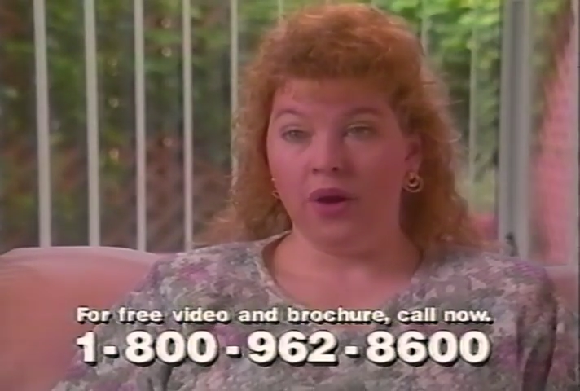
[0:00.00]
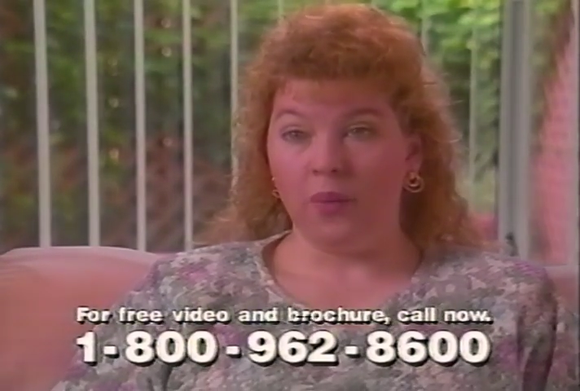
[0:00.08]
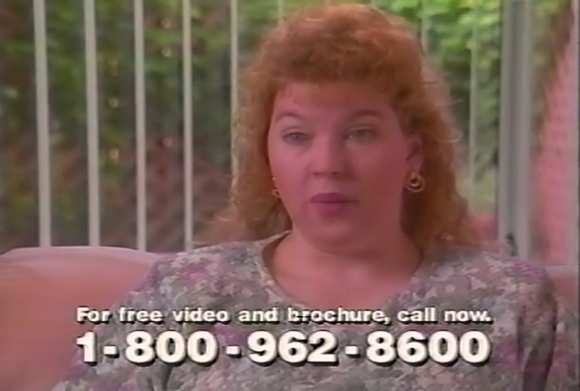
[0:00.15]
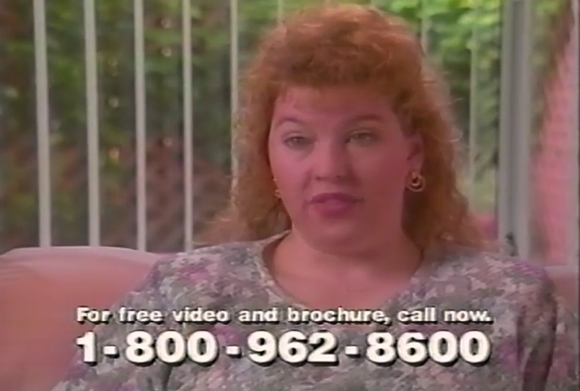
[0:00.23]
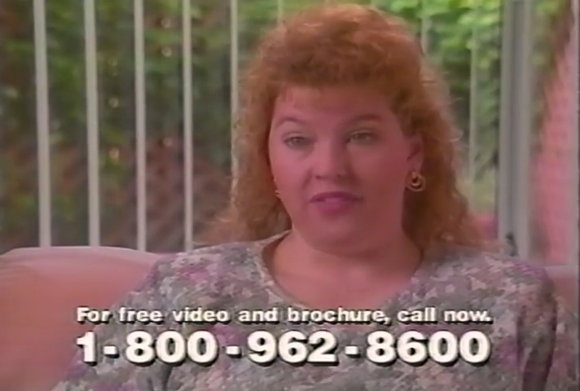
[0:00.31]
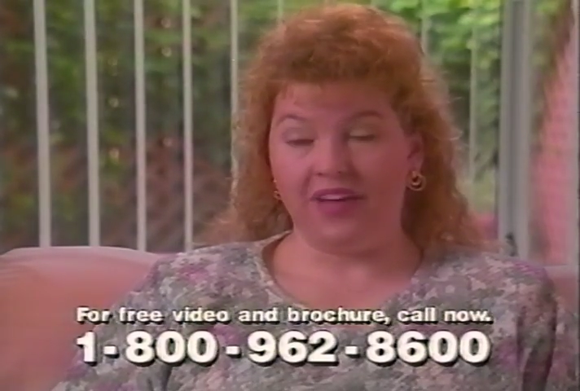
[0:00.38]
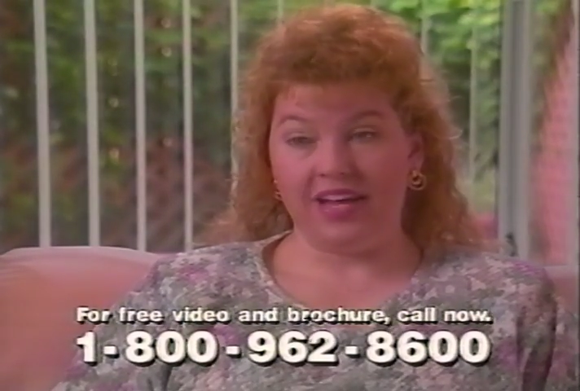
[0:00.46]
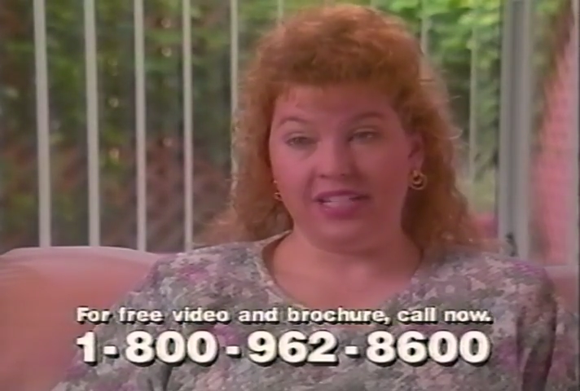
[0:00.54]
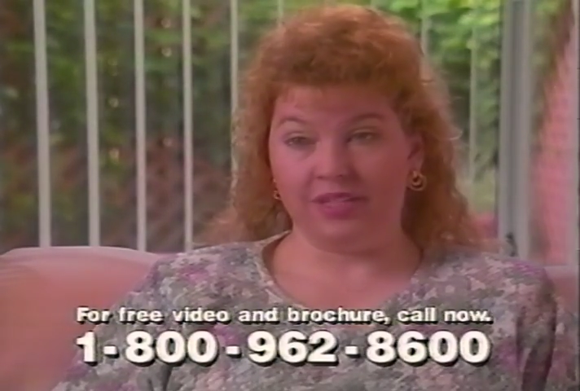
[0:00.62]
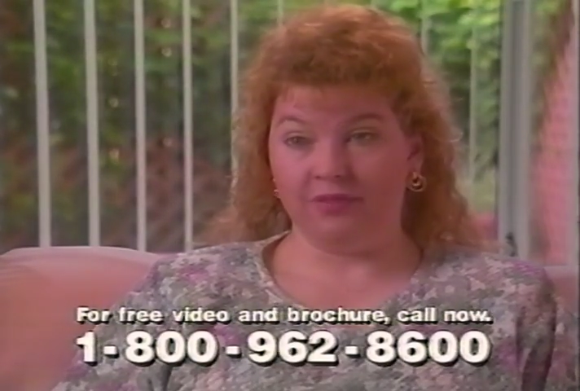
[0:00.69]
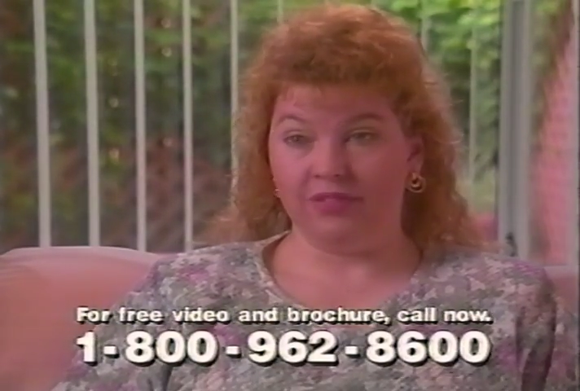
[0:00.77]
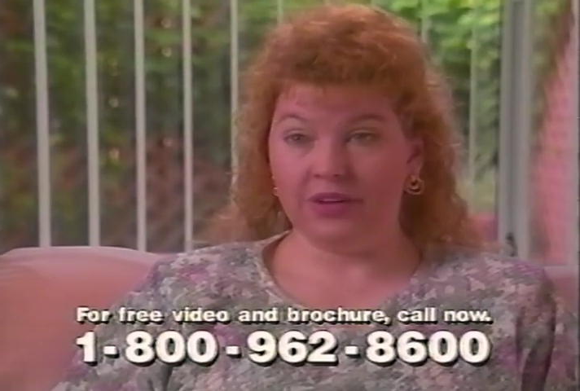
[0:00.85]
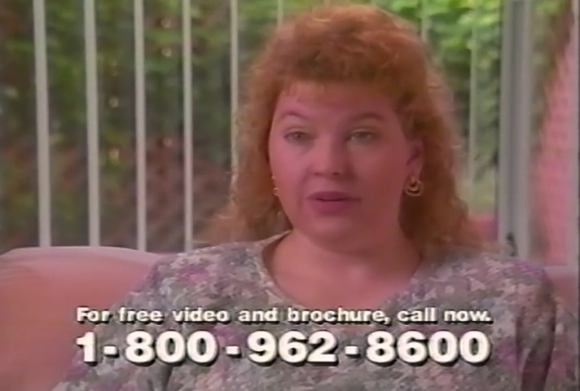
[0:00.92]
With the
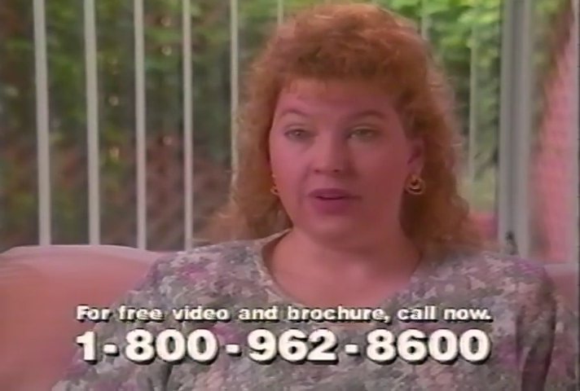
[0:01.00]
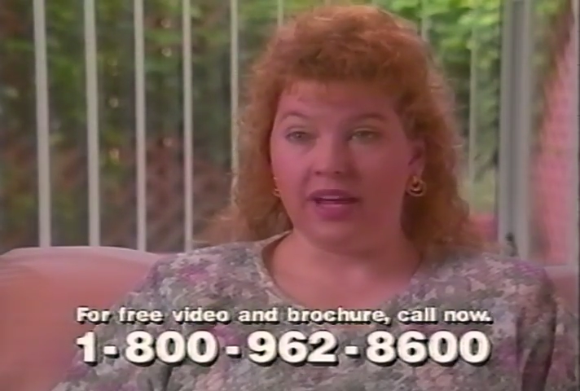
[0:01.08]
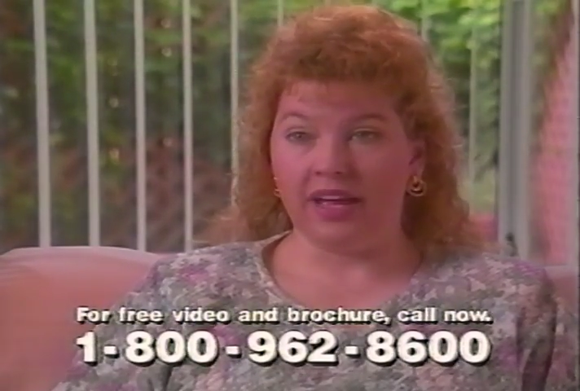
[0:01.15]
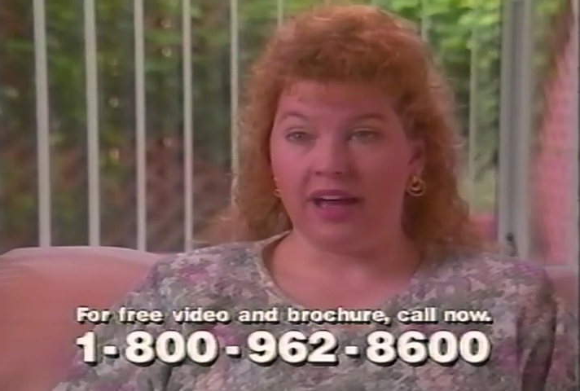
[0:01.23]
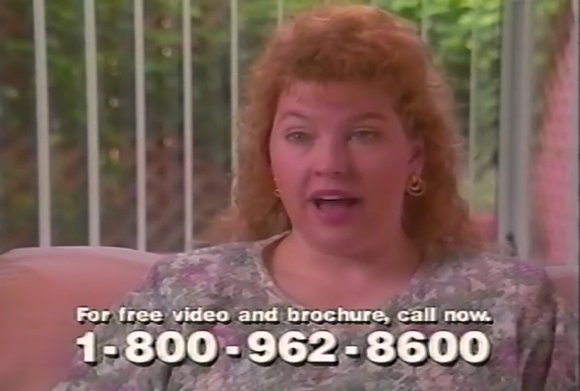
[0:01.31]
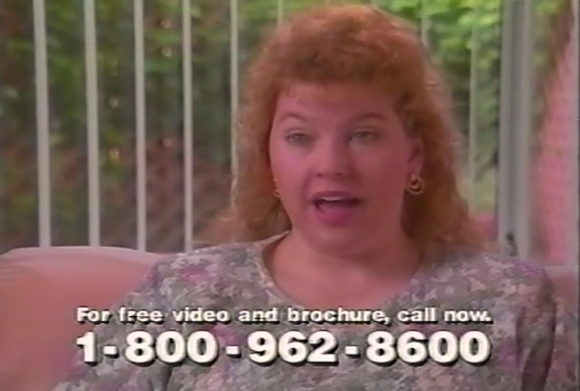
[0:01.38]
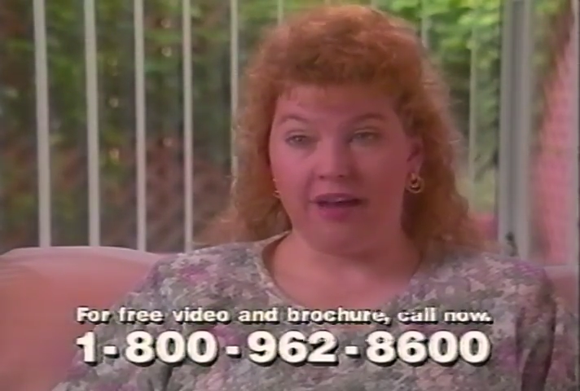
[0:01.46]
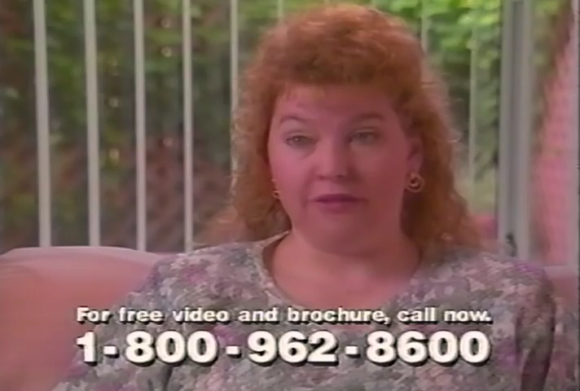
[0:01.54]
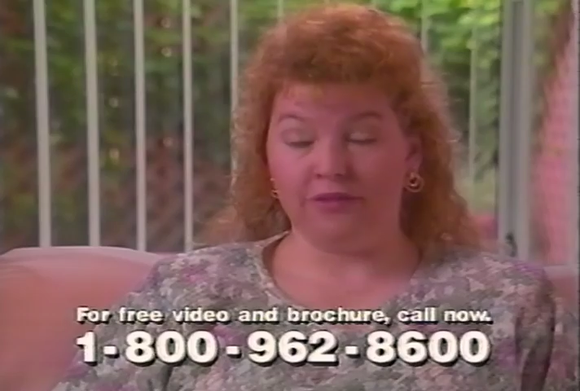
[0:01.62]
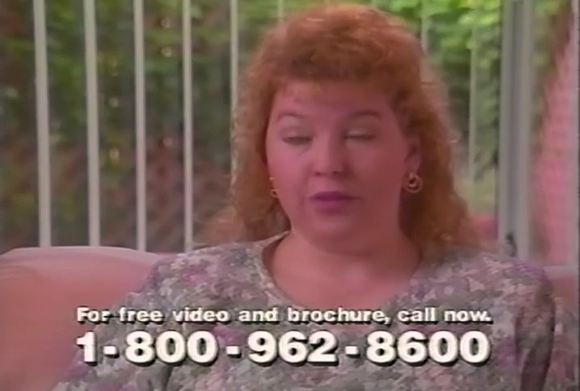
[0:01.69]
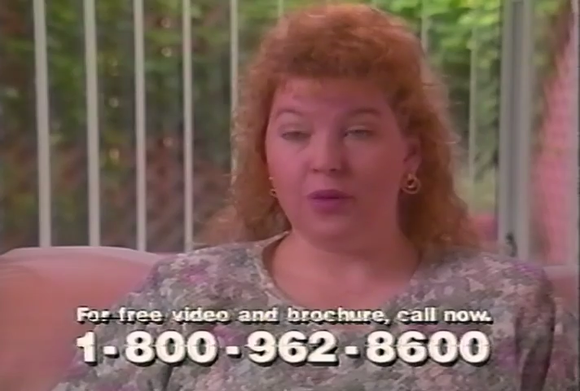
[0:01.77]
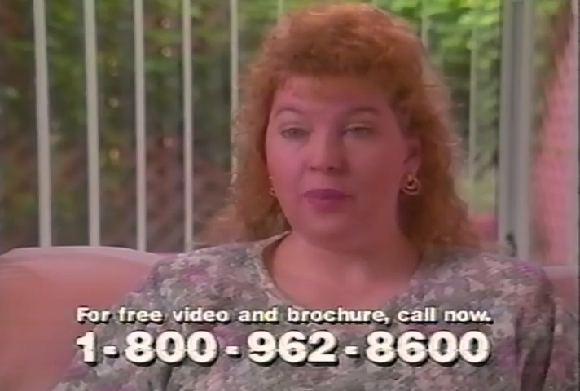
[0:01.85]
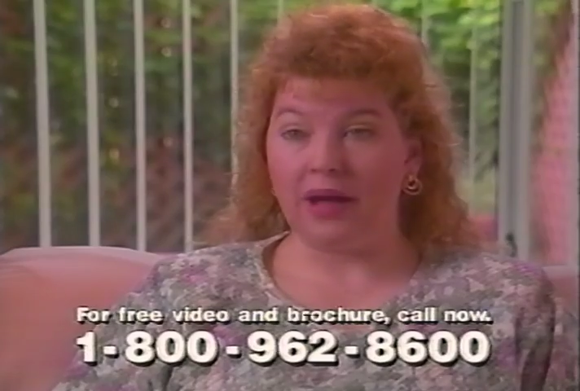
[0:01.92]
Phantom Fury, I have
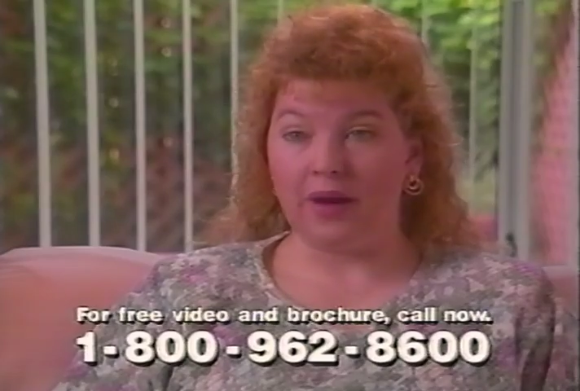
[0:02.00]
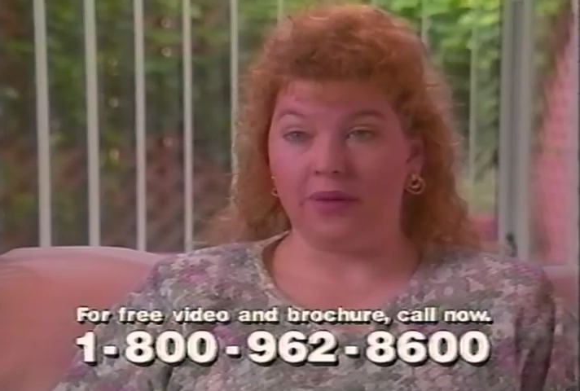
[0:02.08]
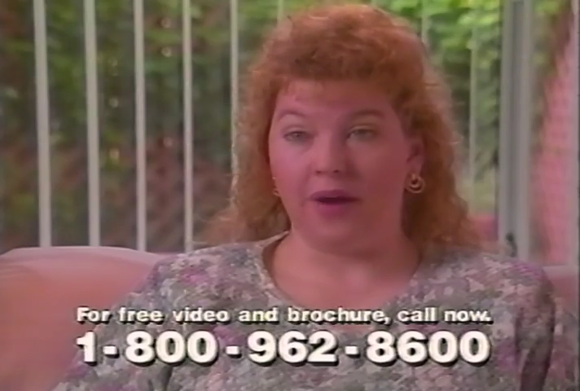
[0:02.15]
full power